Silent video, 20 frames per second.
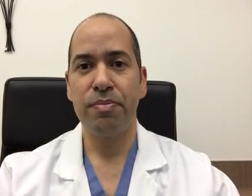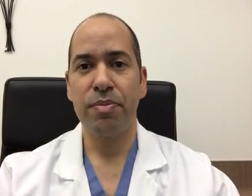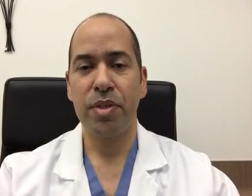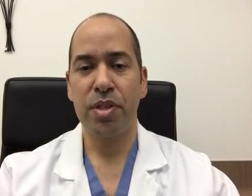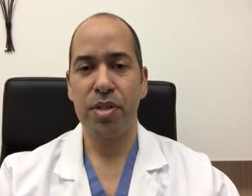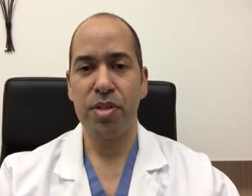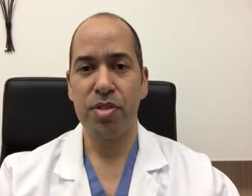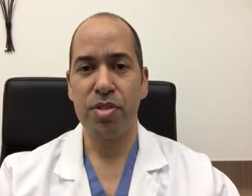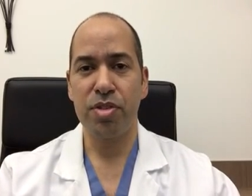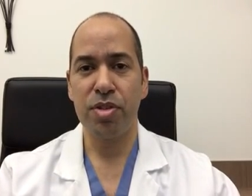
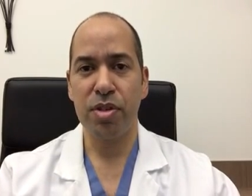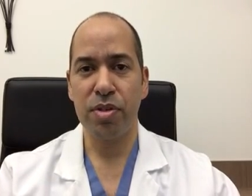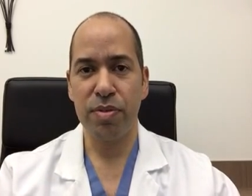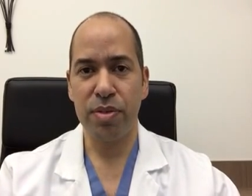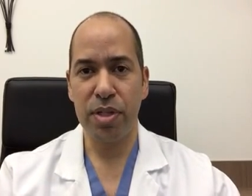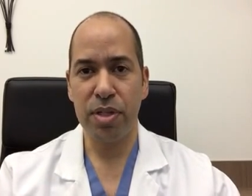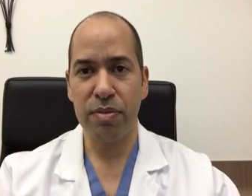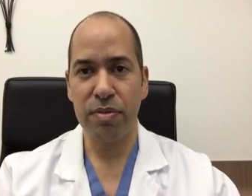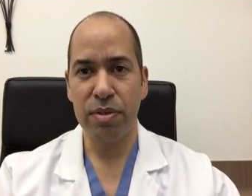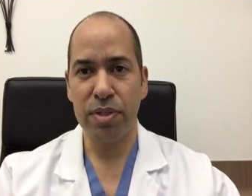
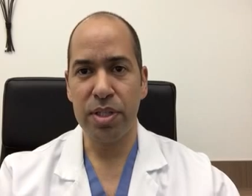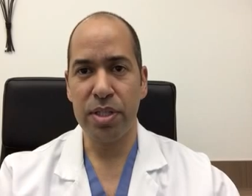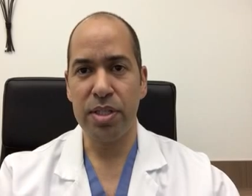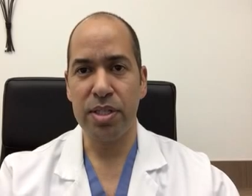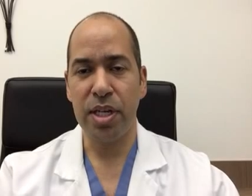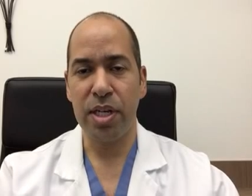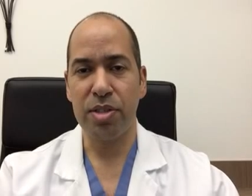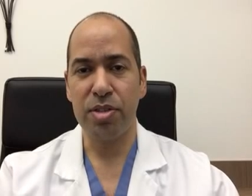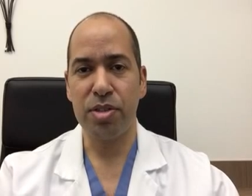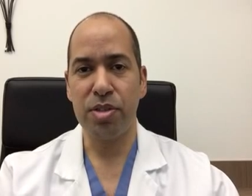conservatively,
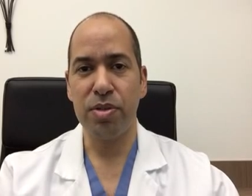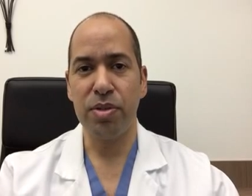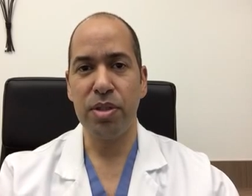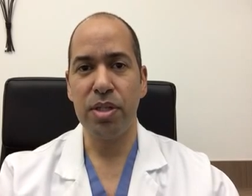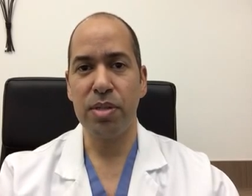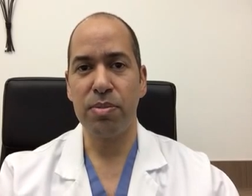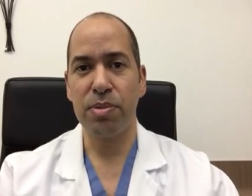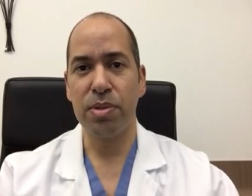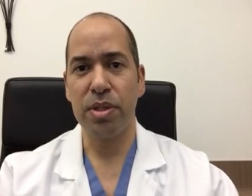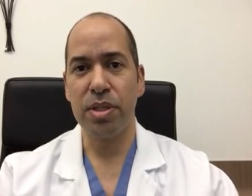not too
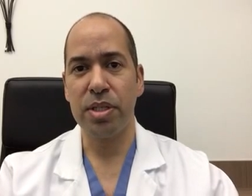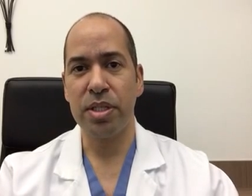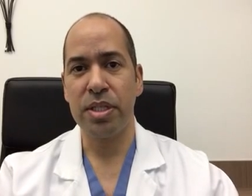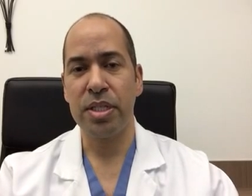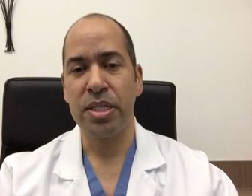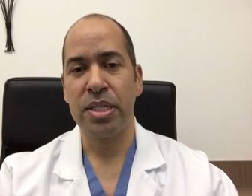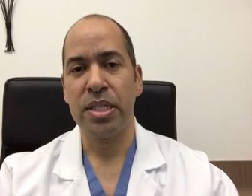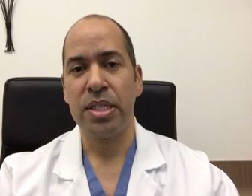liberally.